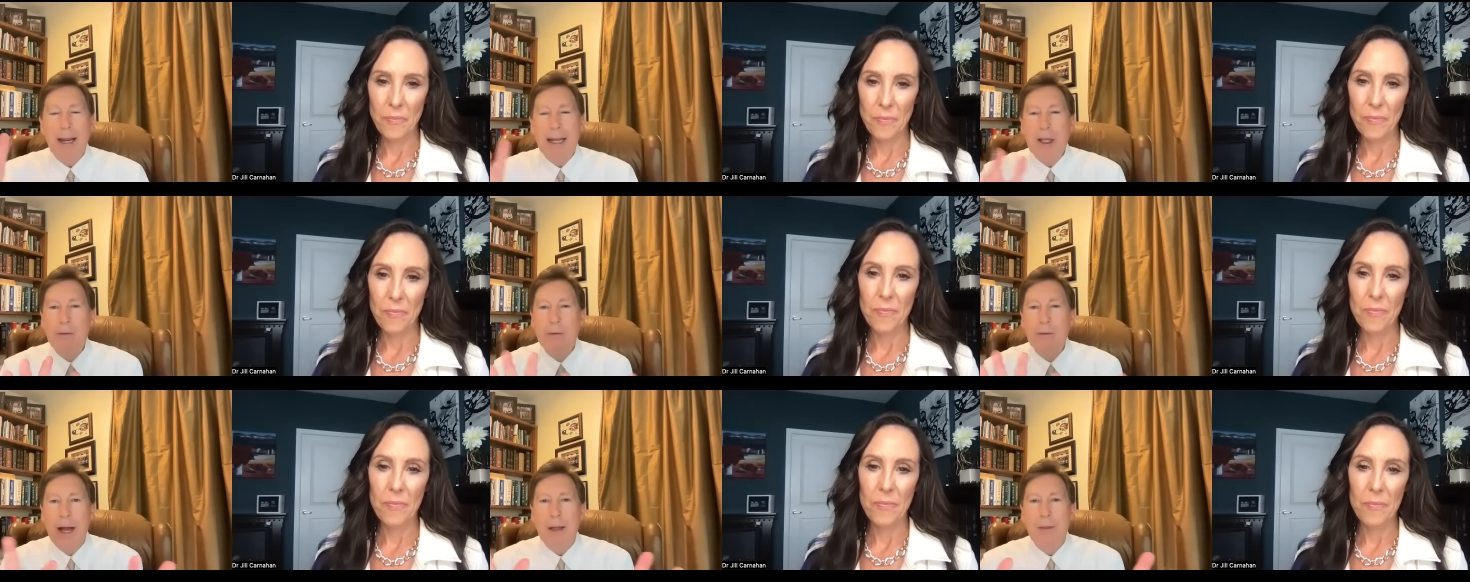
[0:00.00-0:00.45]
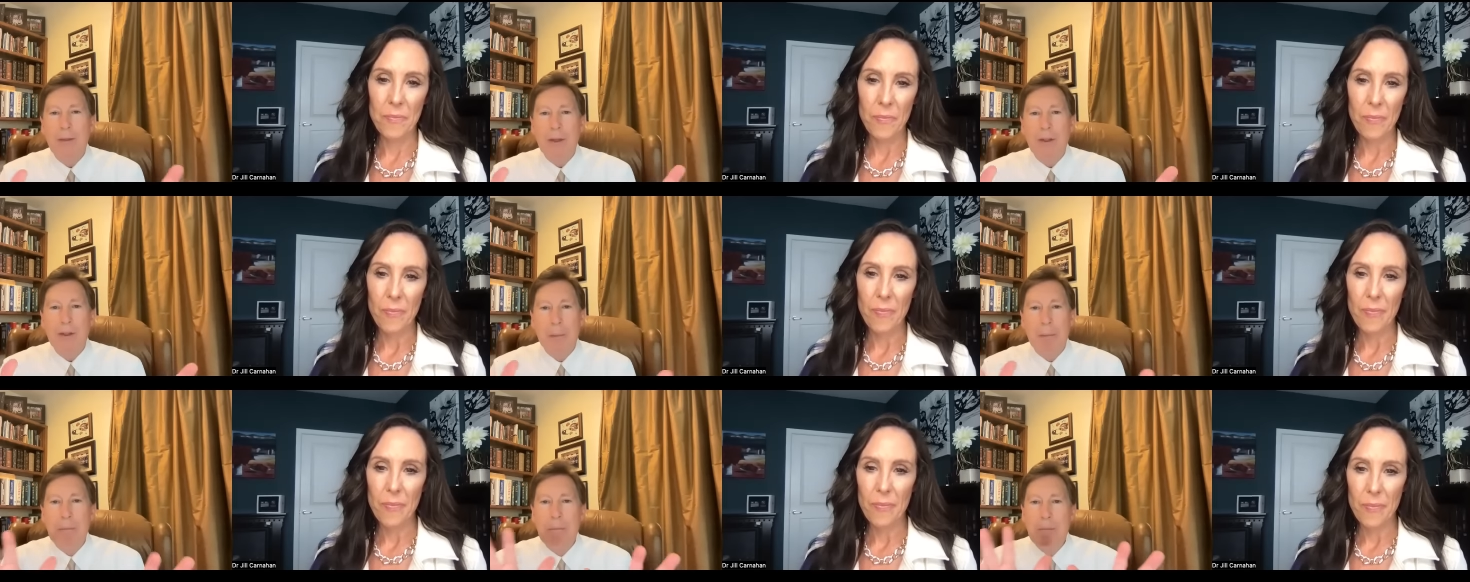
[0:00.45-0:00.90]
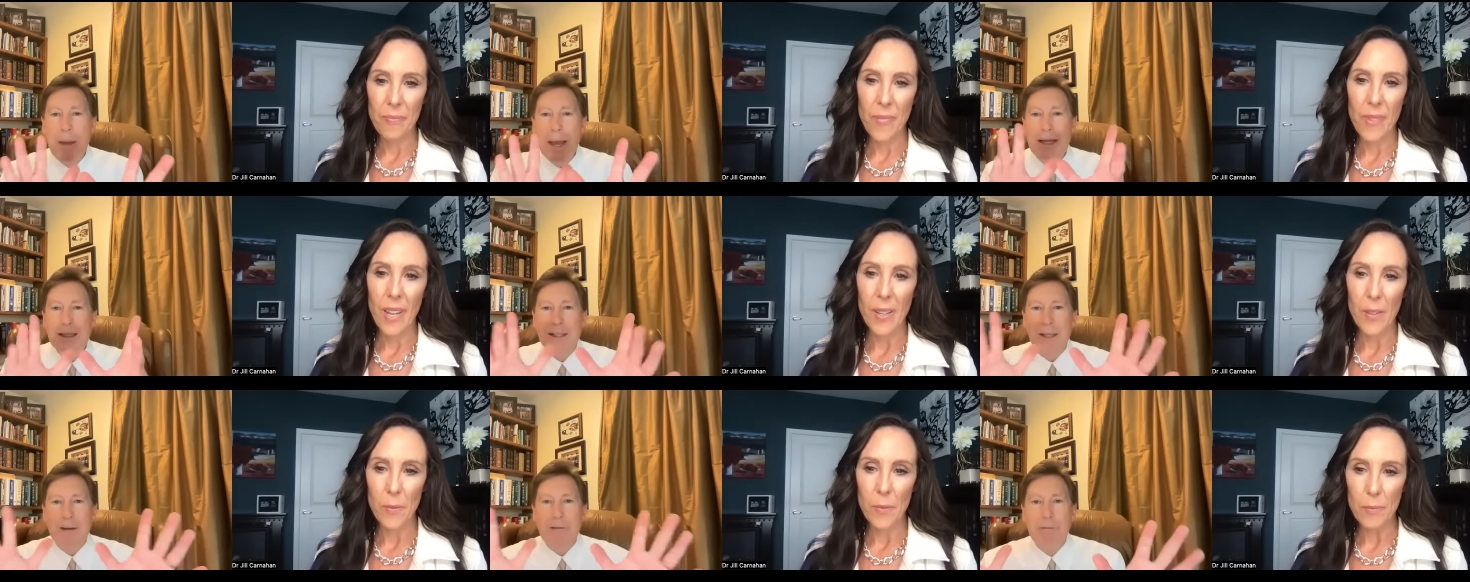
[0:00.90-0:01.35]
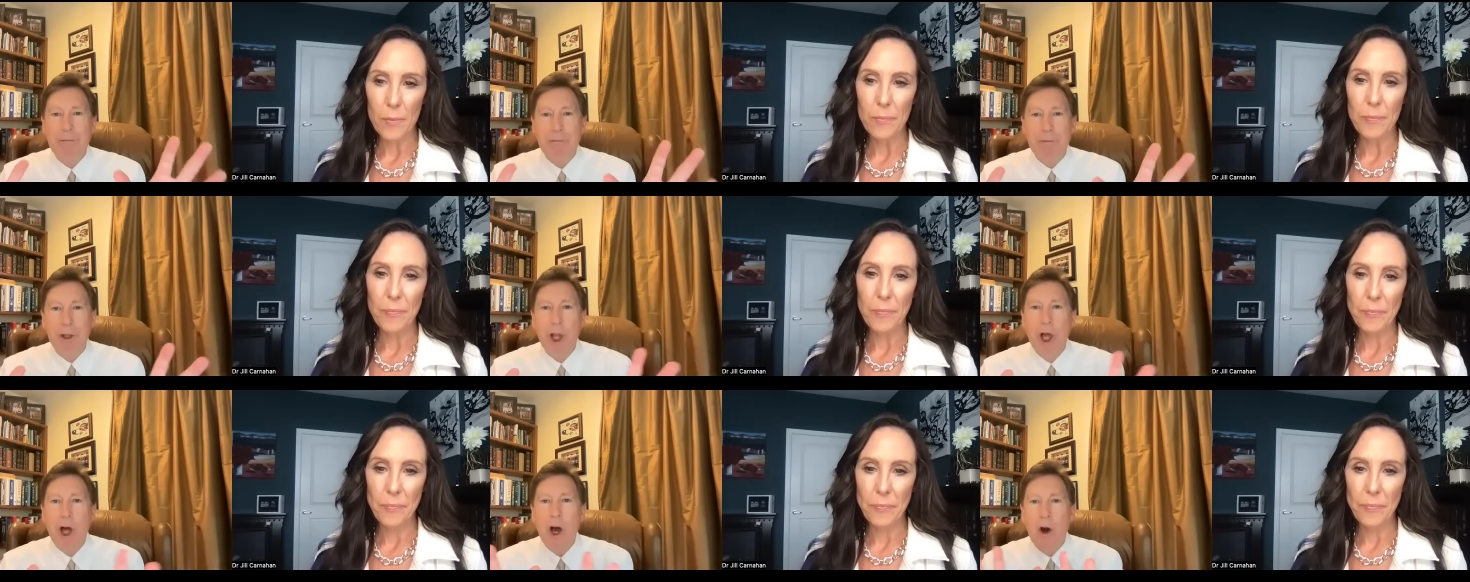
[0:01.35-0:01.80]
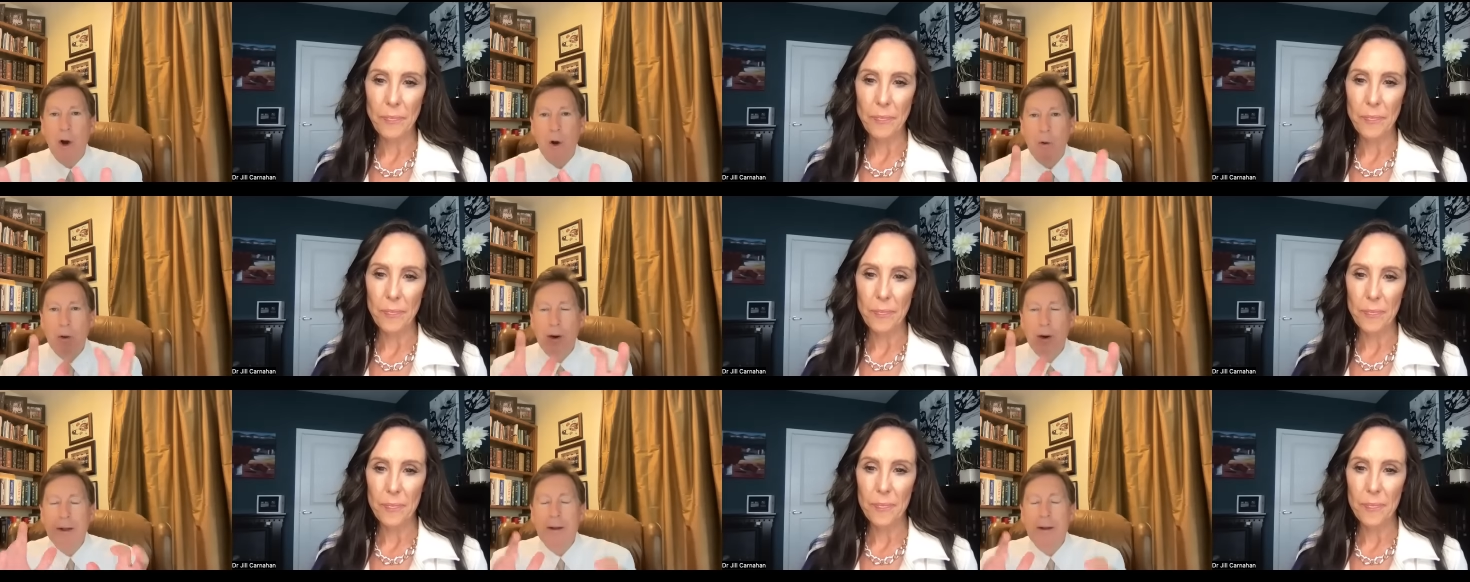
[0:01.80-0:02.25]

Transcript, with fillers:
Speaker 1: You've got this amazing flow,